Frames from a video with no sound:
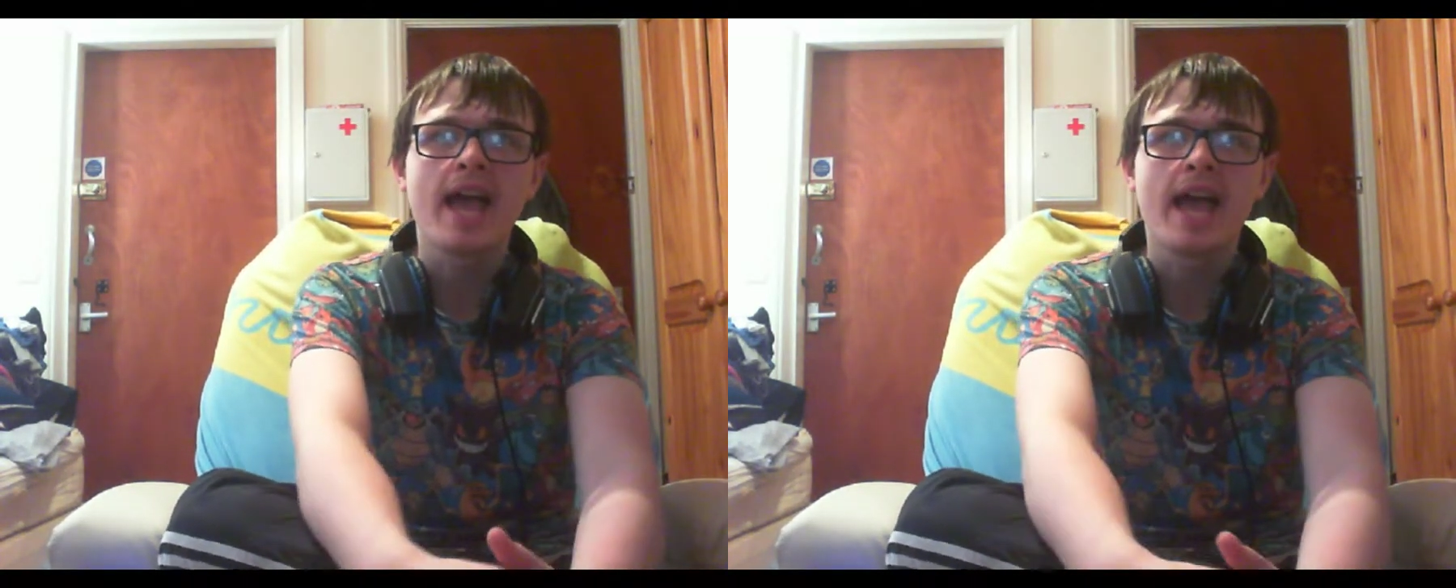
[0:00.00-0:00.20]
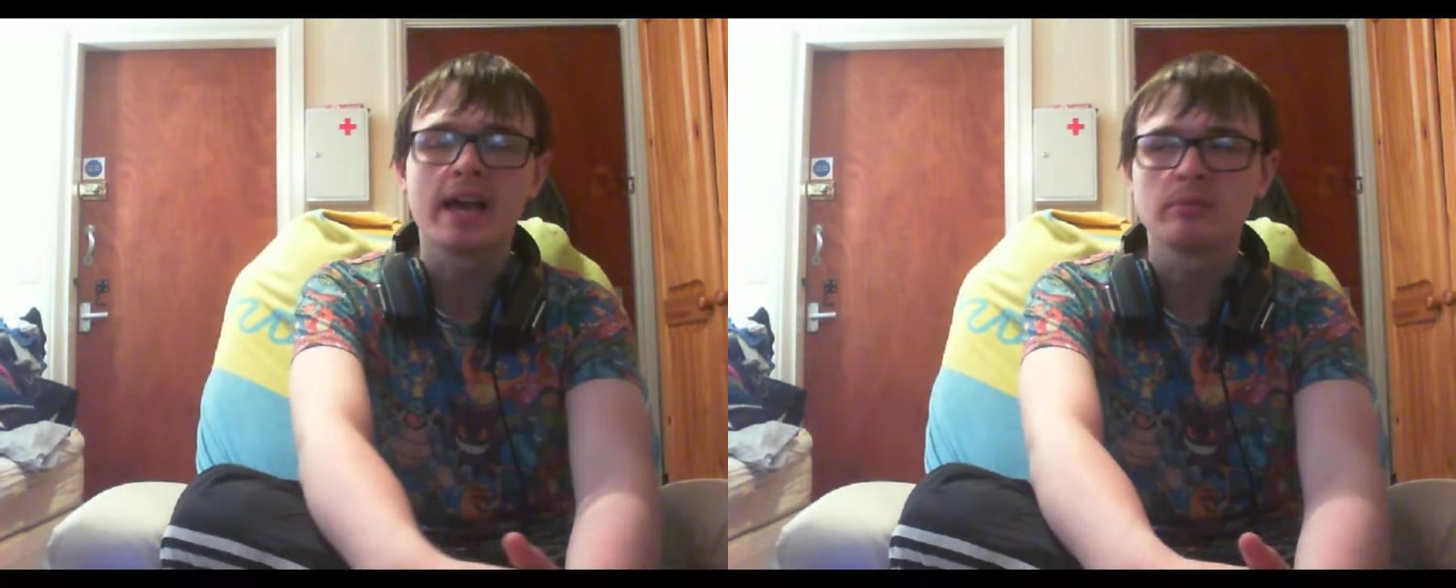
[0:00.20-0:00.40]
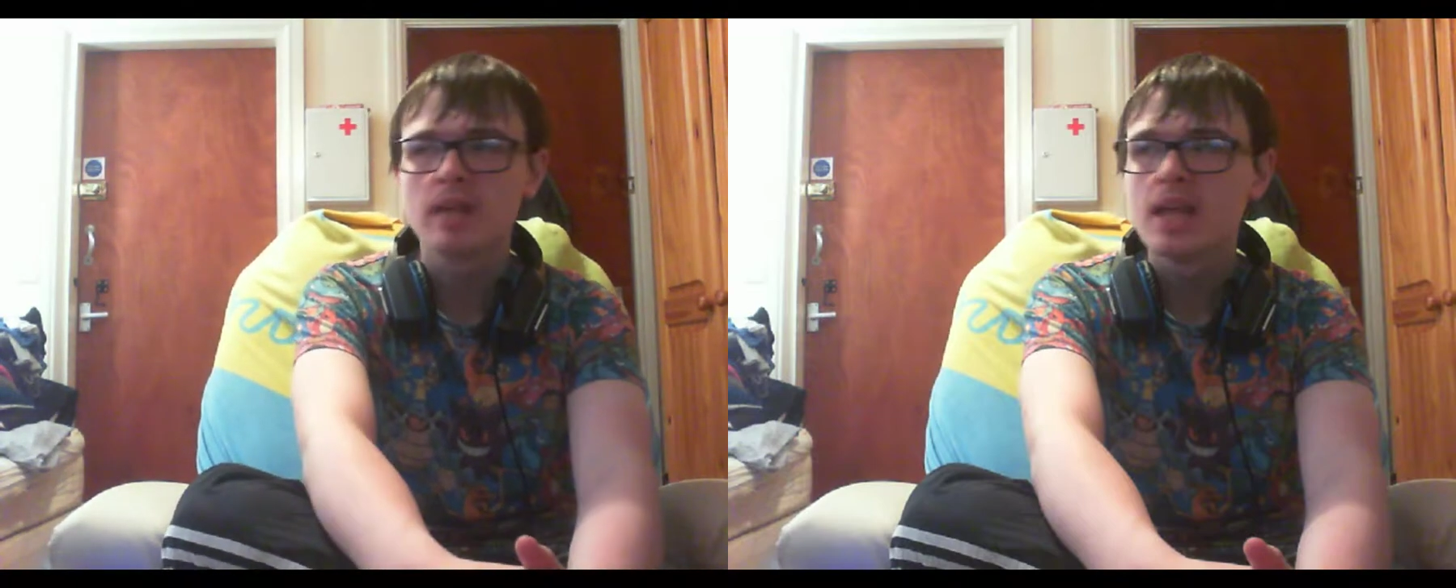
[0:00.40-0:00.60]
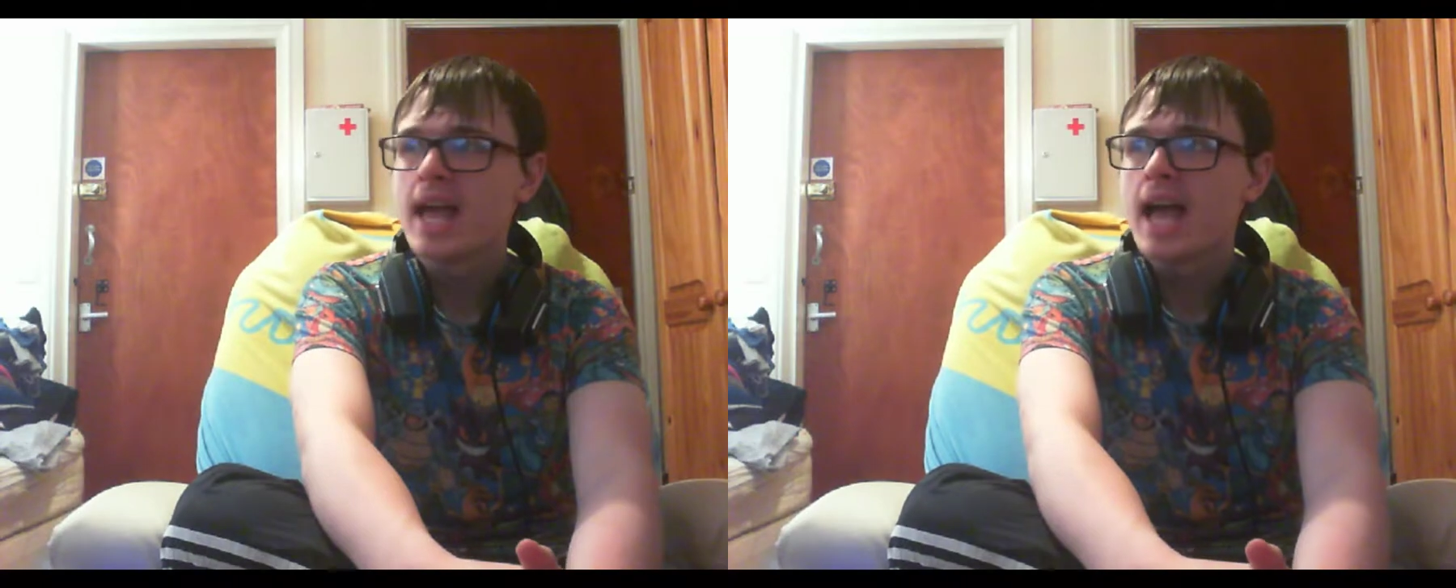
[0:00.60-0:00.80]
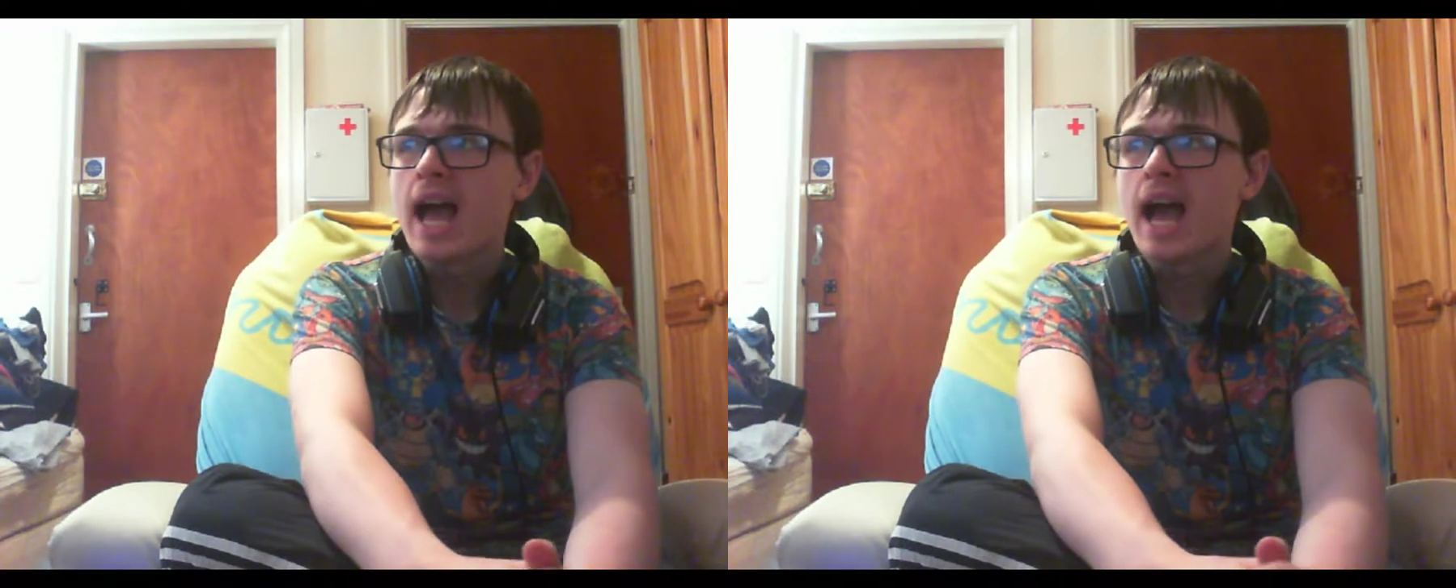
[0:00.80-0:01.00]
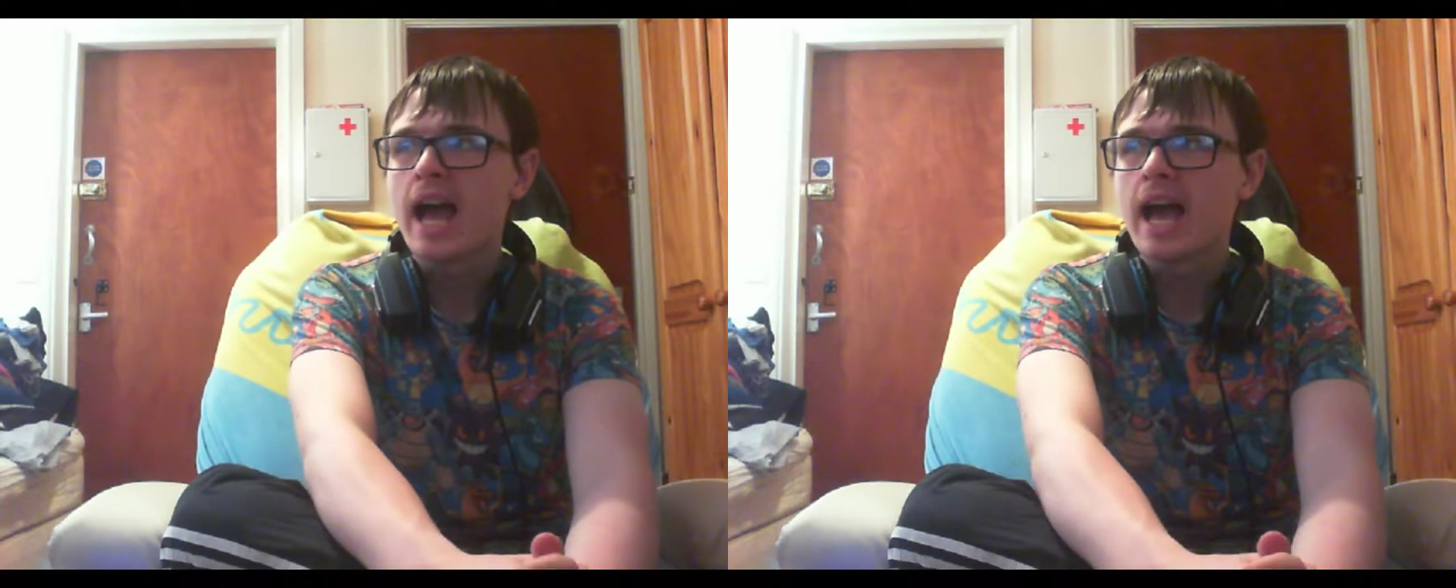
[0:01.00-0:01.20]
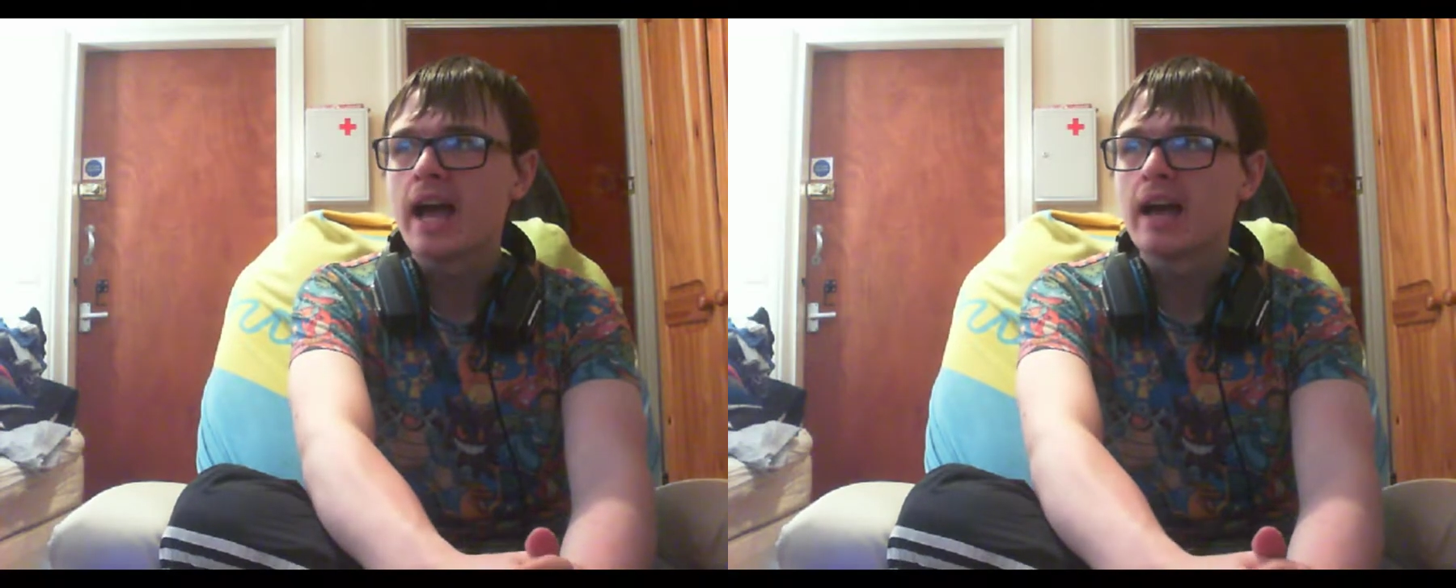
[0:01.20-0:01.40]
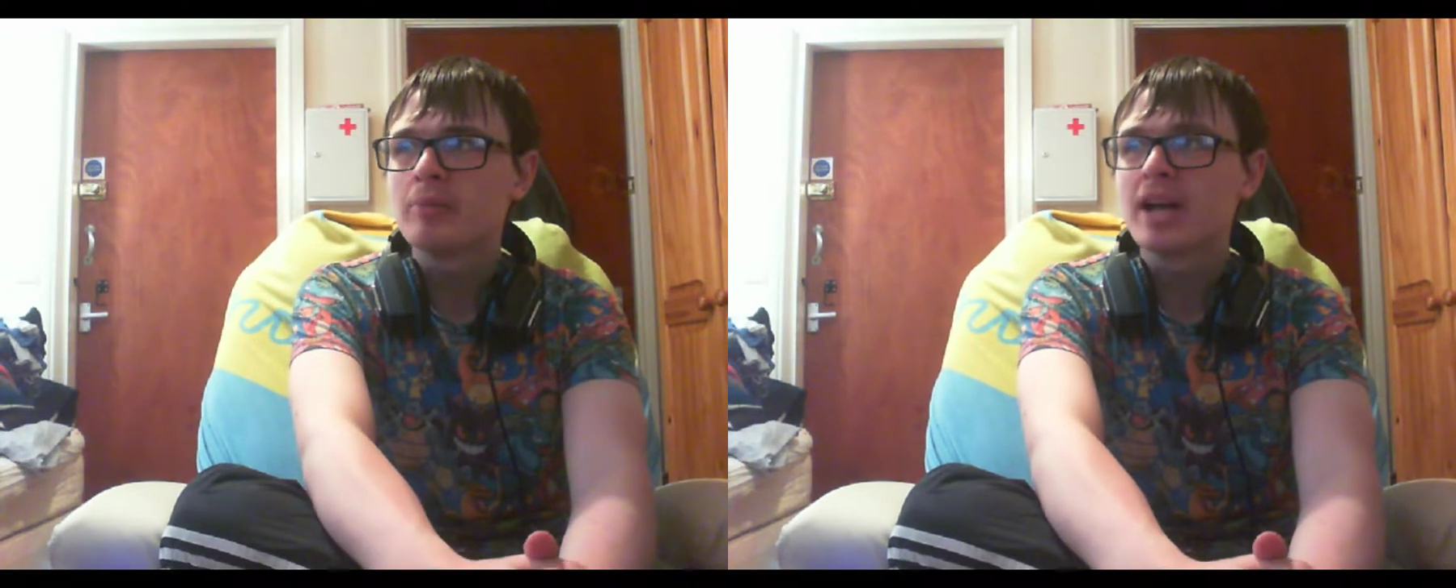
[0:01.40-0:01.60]
But
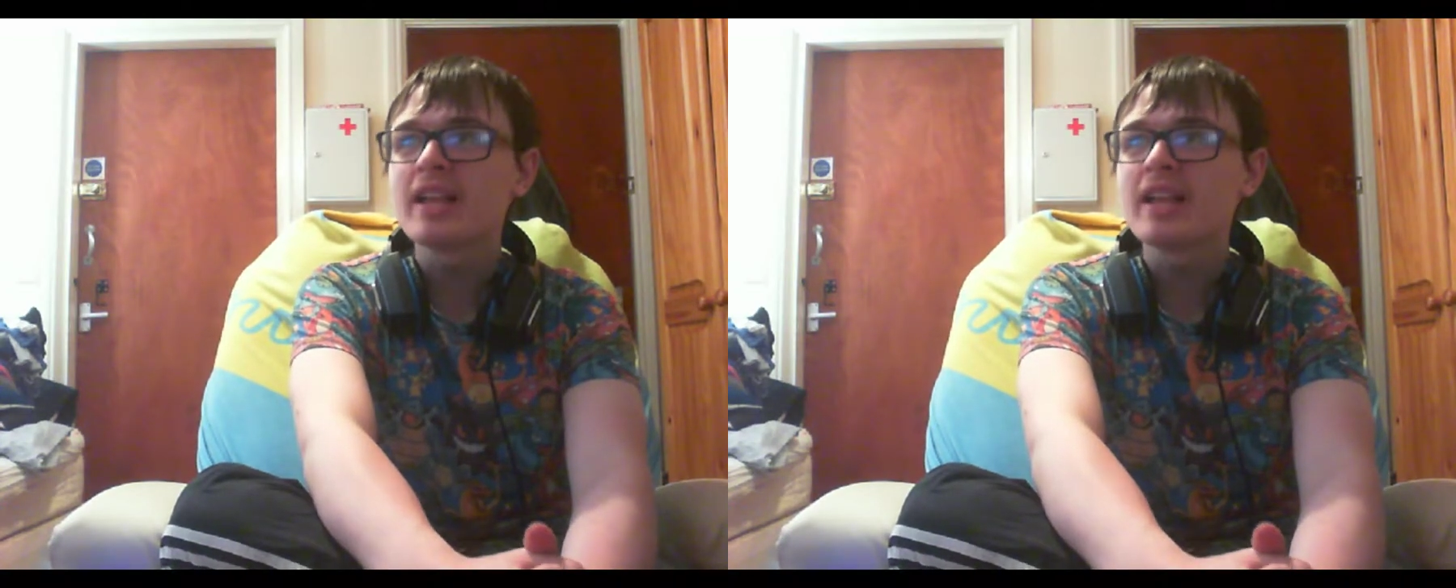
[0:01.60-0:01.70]
I